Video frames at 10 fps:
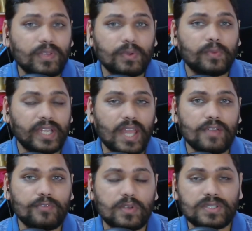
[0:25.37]
and we were
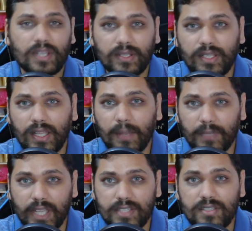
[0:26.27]
waiting for certain
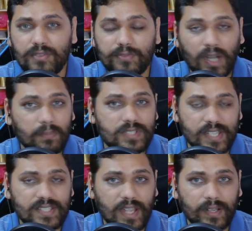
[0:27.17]
updates from
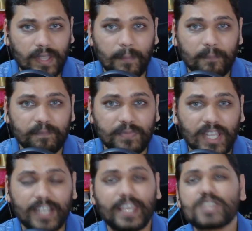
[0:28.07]
Jedstar team.
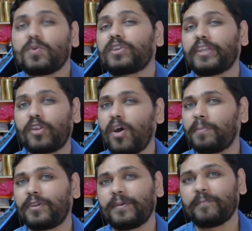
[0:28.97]
And guess what they
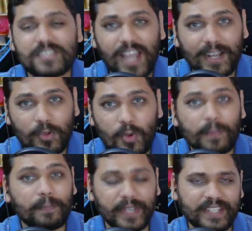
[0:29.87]
dropped? The
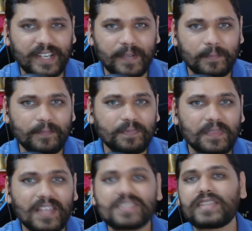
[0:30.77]
Stardome beta.
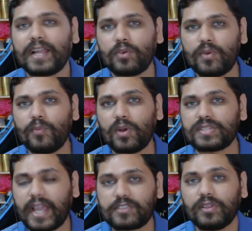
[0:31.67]
Stardome
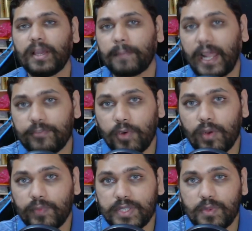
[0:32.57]
was actually a
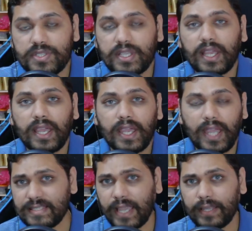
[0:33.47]
platform which was
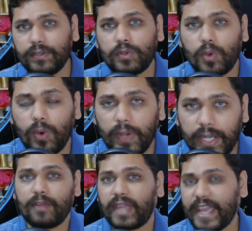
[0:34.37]
designed to go
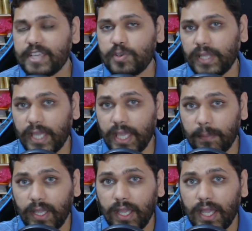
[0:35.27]
have casual
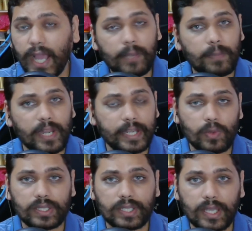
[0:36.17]
gaming and play
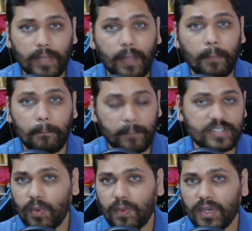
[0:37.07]
to earn gaming but
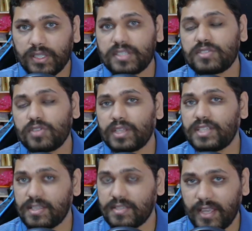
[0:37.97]
however it's
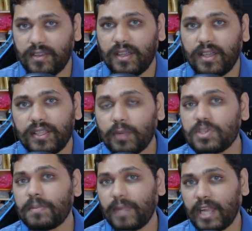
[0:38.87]
not just it that
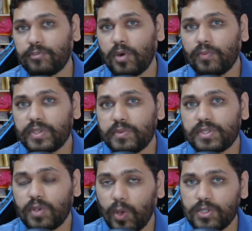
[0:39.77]
was a platform which
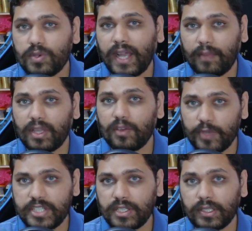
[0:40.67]
was also having a
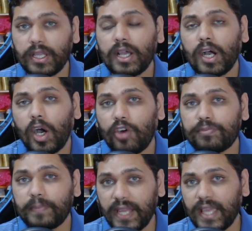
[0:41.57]
vision
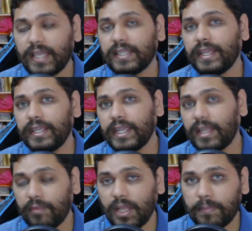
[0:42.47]
of bringing in
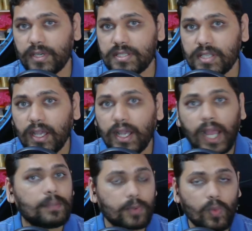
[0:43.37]
indie developers
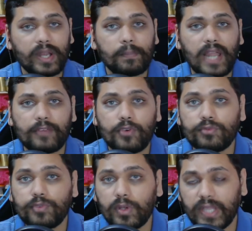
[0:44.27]
and provide a
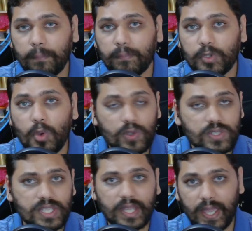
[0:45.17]
platform for them to
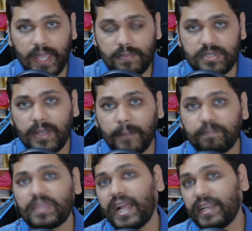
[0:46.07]
host their games
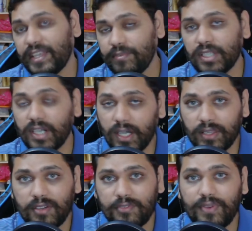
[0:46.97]
and even
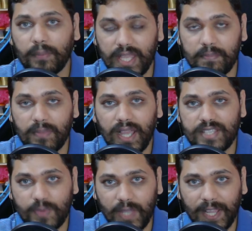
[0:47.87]
earn from them
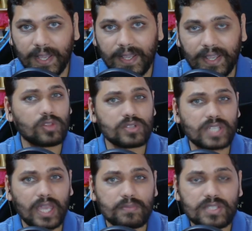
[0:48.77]
as well. All
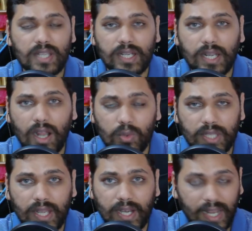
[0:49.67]
those games that are
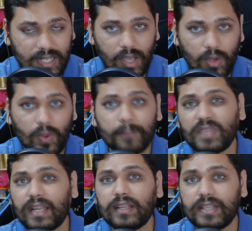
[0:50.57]
out there right now
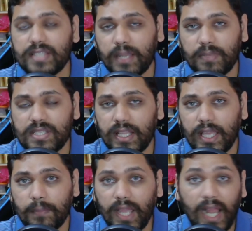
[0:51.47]
are designed by
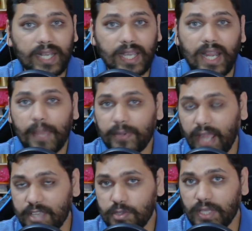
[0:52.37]
Skill Gaming and are
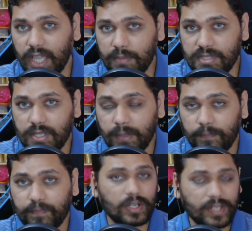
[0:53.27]
hyper casual games.
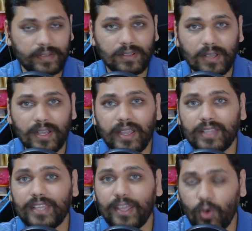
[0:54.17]
That's not it.
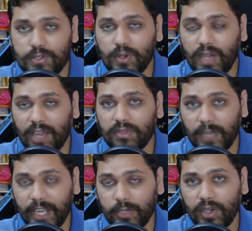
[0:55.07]
They also have
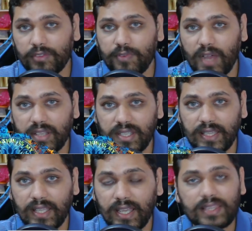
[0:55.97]
the play to earn
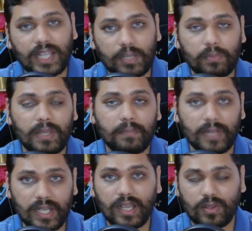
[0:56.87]
function that would be
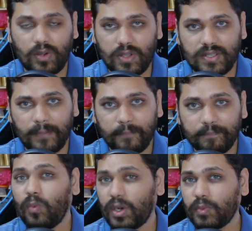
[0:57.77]
built across.
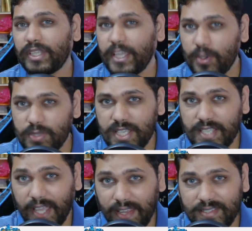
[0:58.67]
Now, what would they use
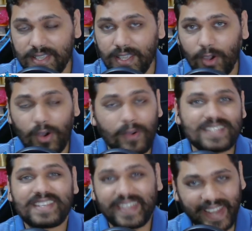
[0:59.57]
as currency?
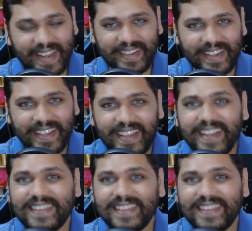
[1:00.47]
That's cred.